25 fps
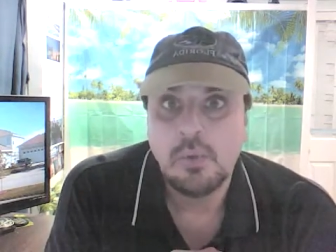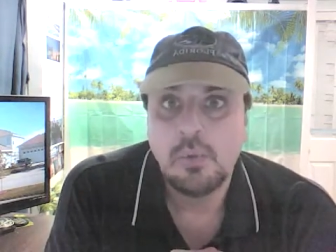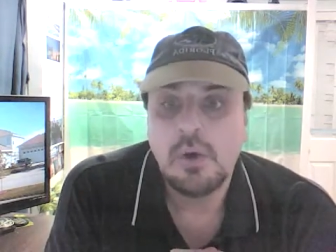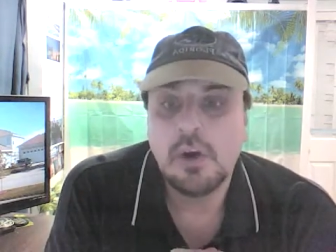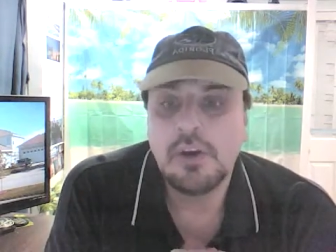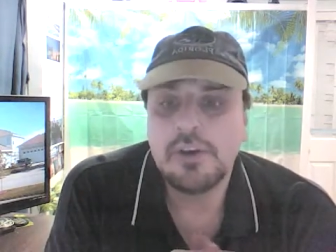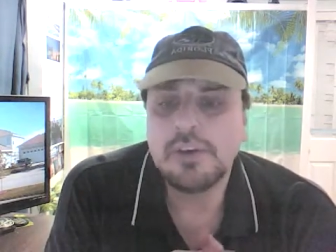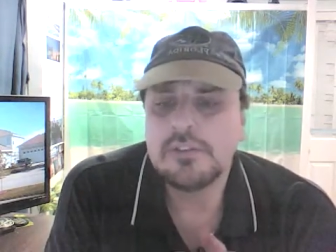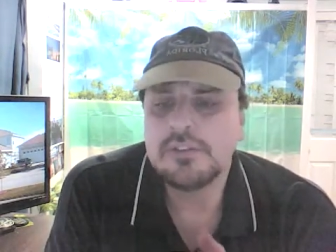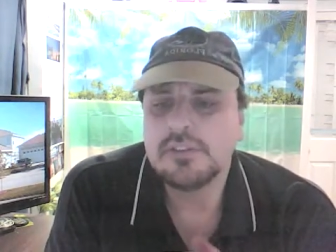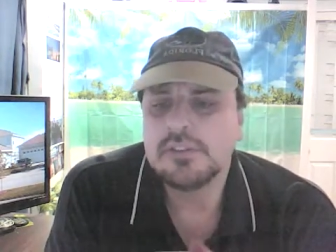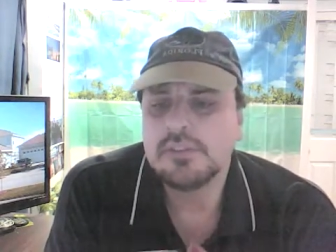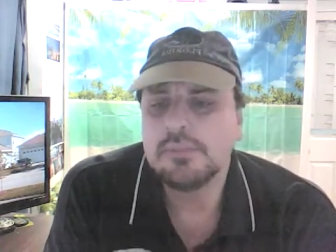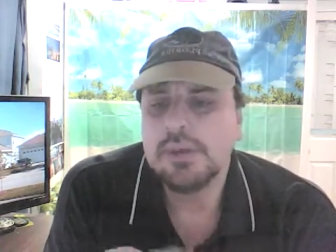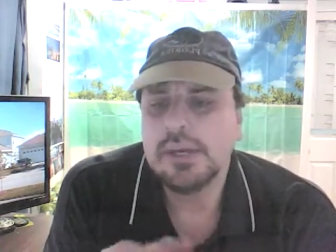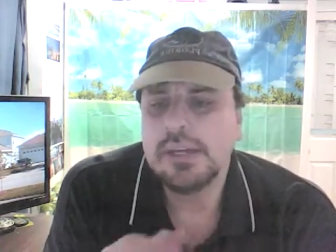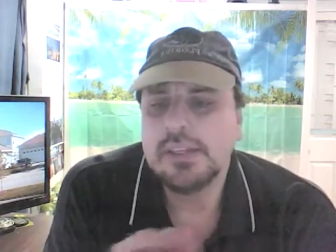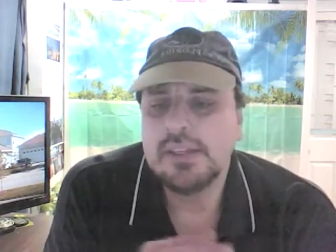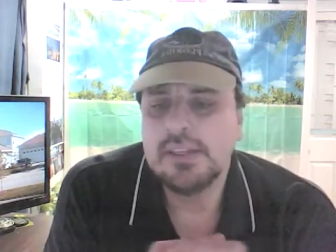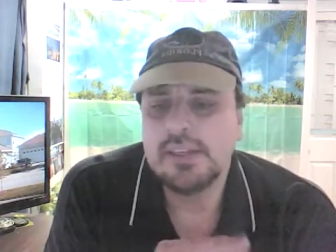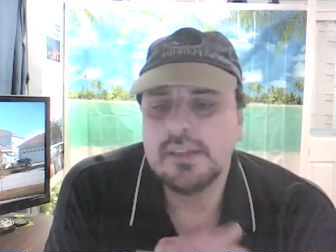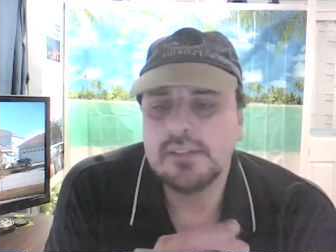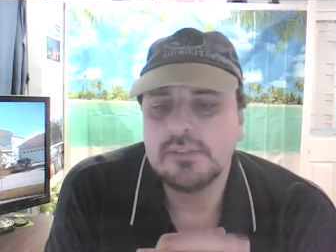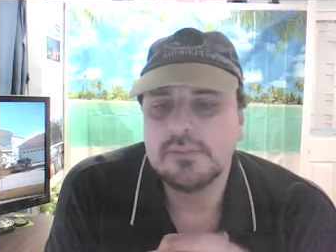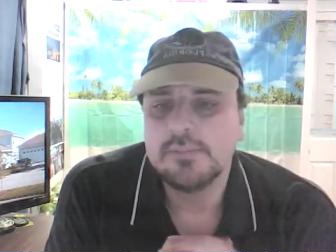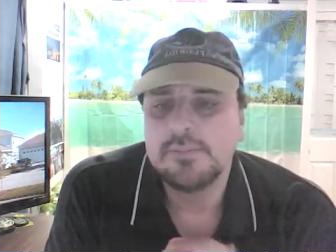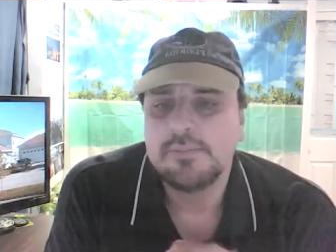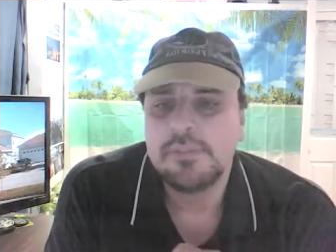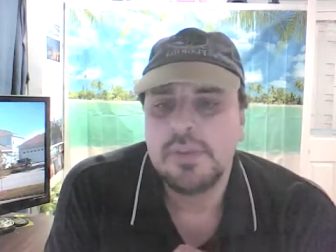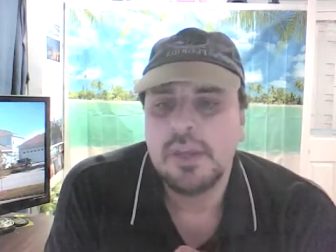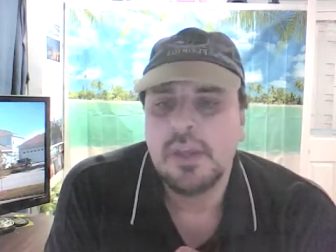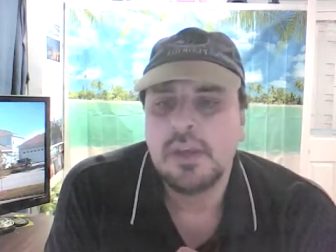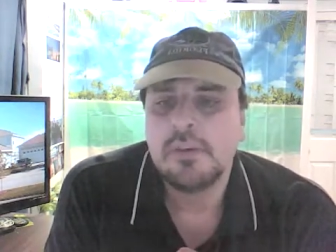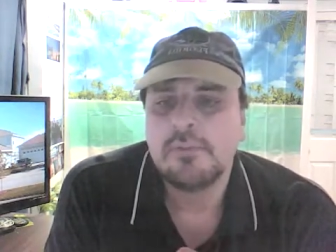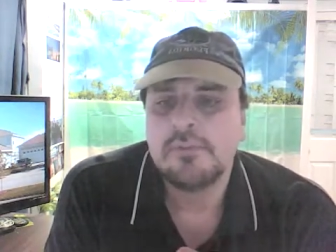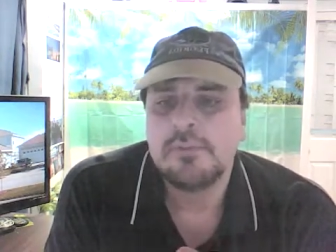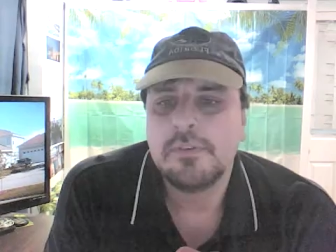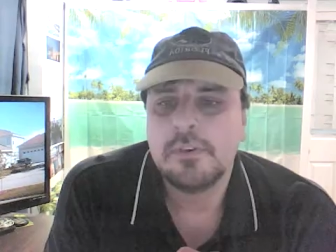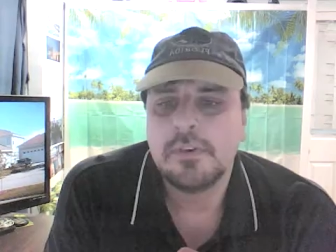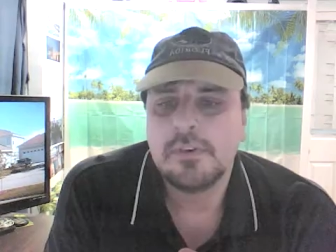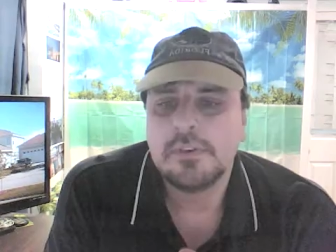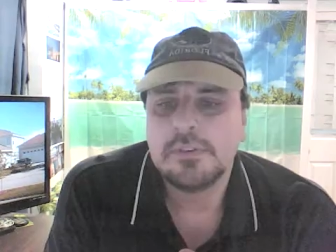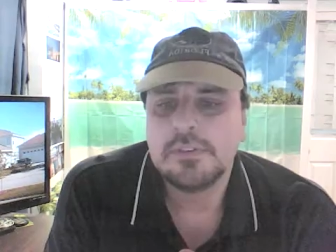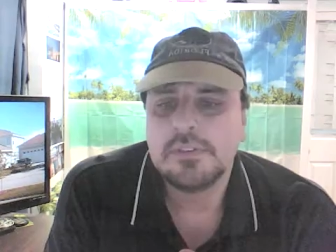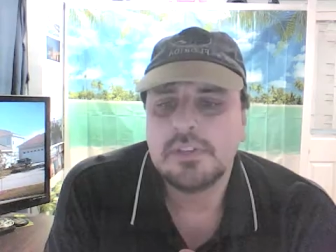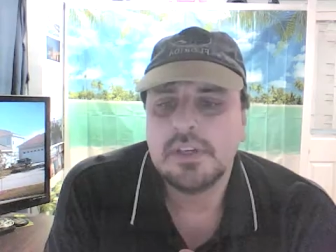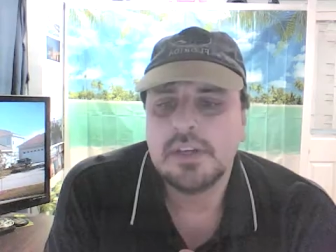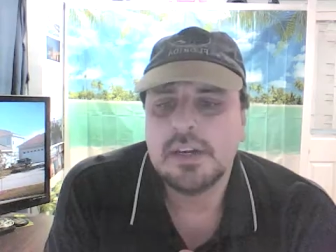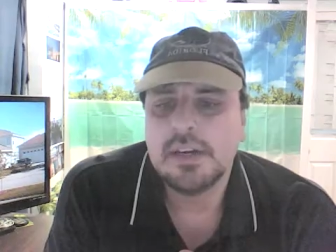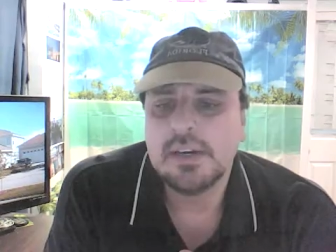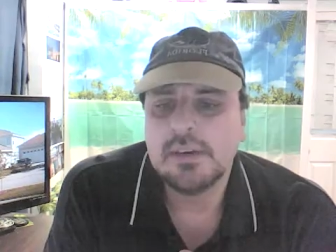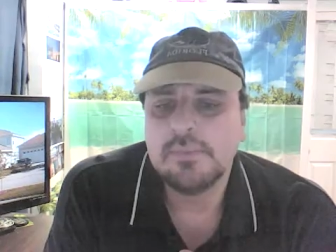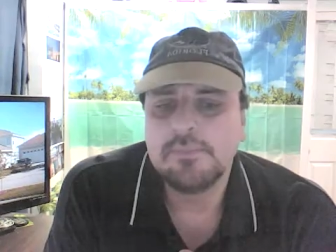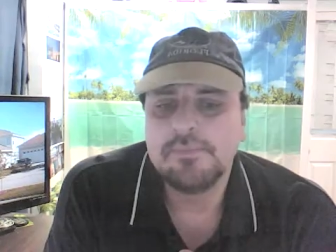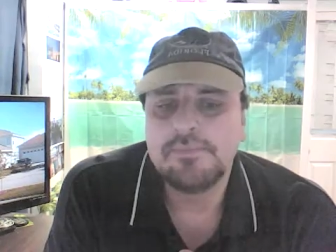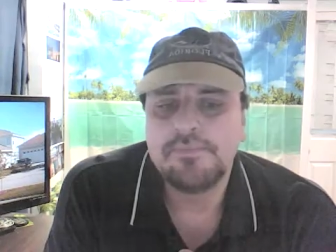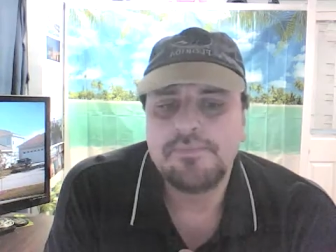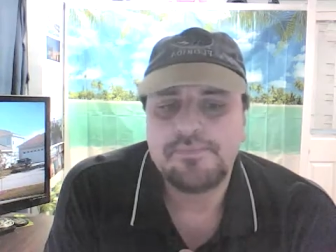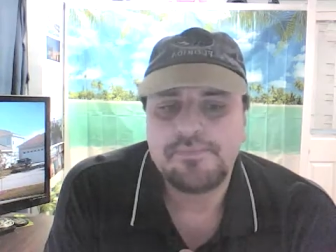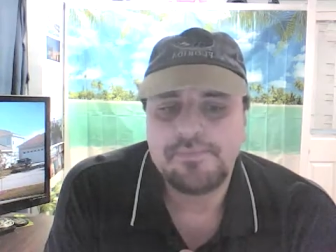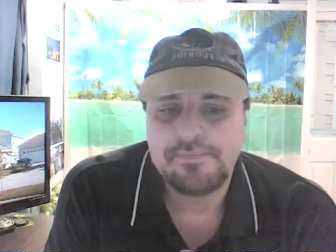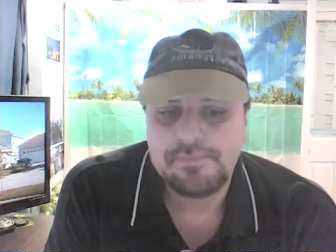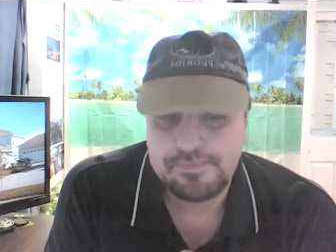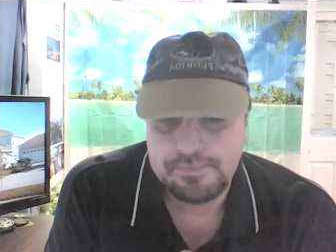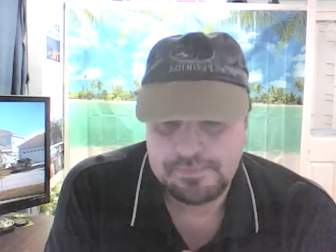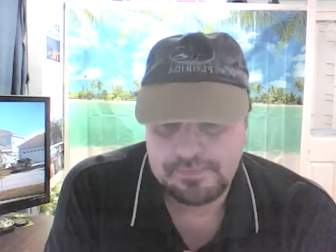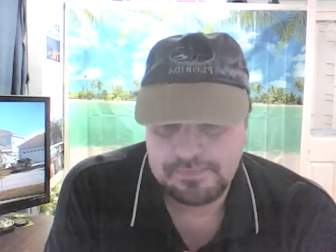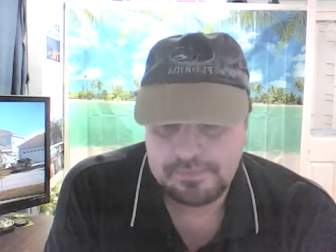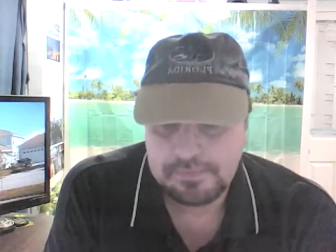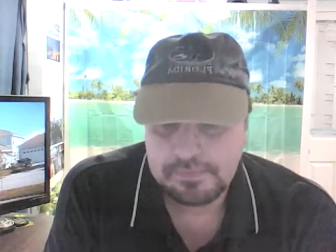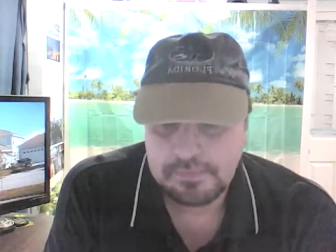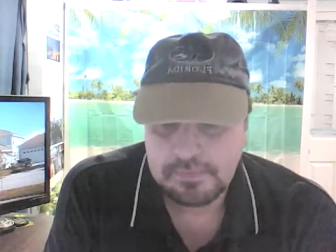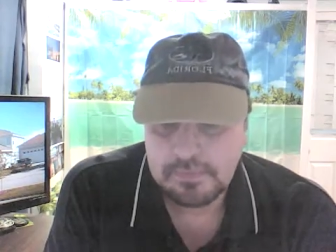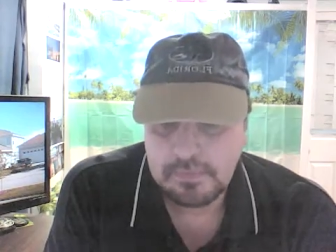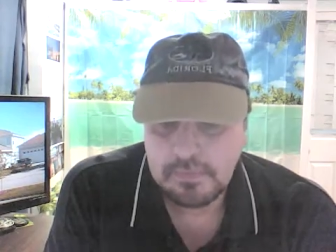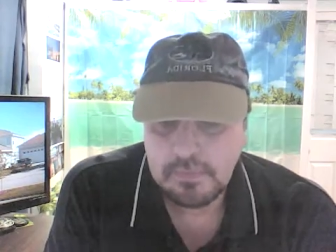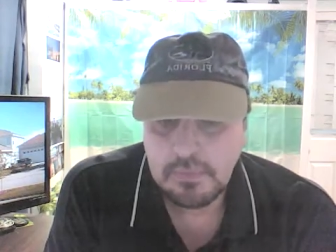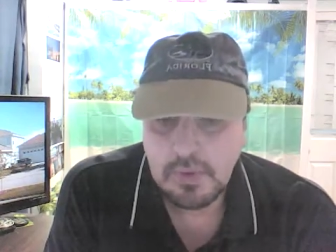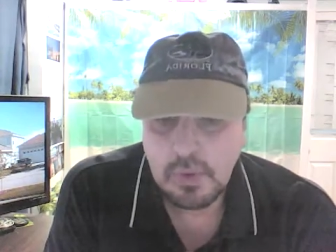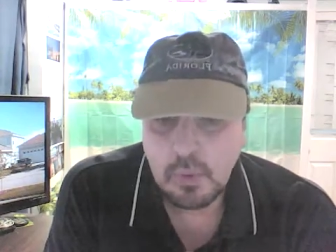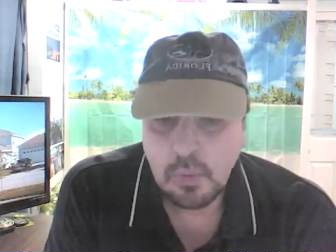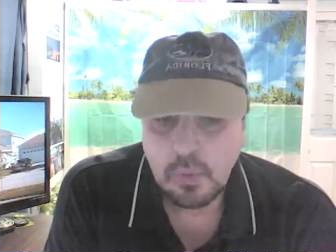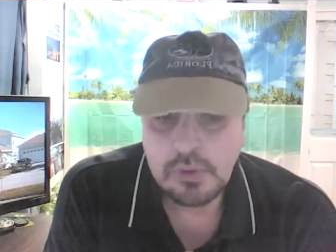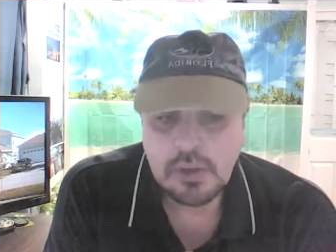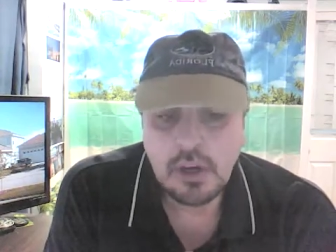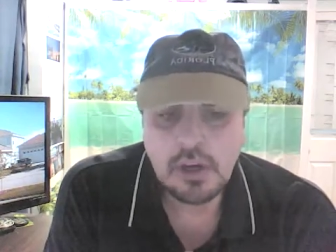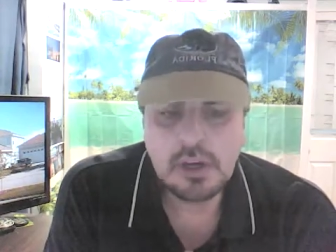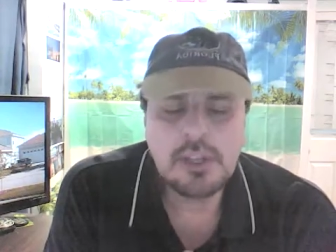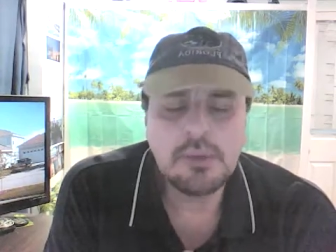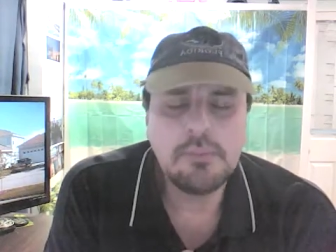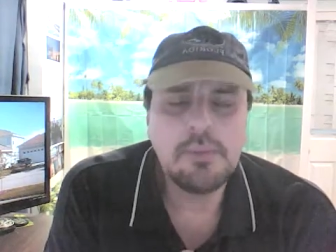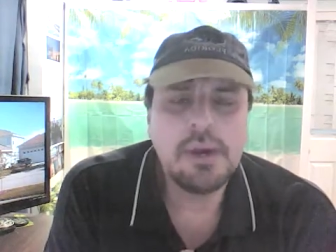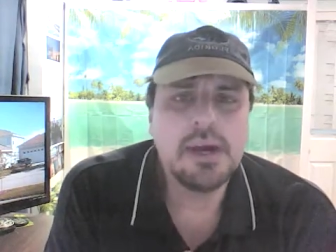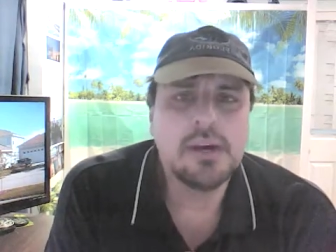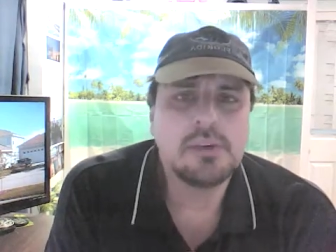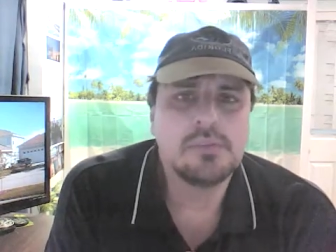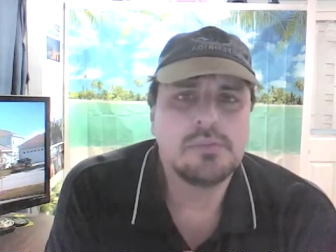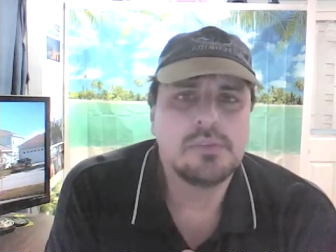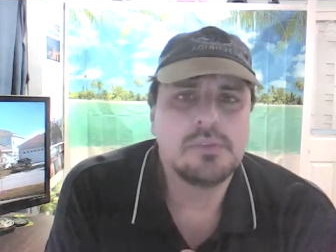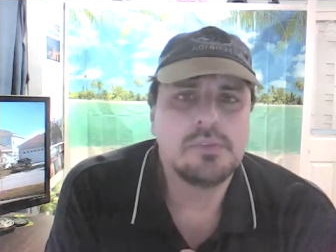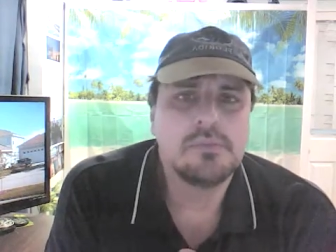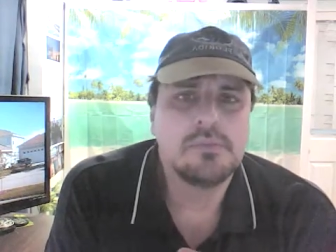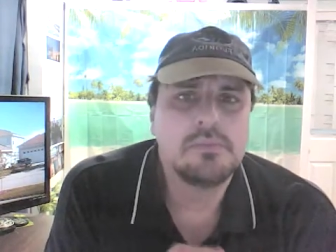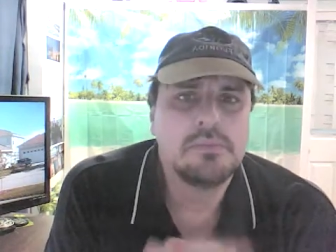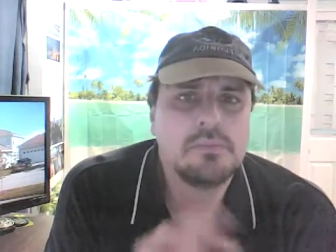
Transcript: Well, here's some ideas. First, we talked about